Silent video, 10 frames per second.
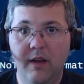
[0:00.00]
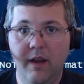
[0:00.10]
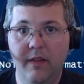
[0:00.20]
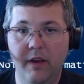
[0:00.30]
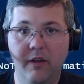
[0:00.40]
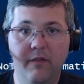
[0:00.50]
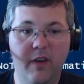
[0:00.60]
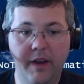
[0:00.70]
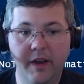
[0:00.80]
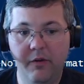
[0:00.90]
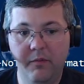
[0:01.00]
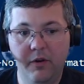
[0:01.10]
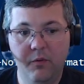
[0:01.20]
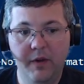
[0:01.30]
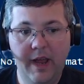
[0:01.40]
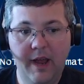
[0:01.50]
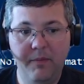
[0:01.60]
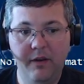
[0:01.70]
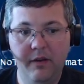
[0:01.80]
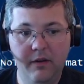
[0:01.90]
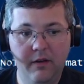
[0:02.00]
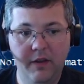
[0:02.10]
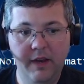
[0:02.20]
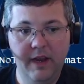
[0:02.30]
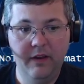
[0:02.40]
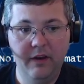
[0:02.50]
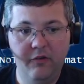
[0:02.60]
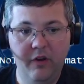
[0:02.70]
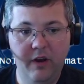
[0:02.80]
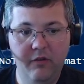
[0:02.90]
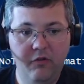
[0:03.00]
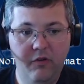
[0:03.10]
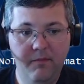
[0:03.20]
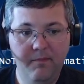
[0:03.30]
and then you can find out what happened on the day that it changed.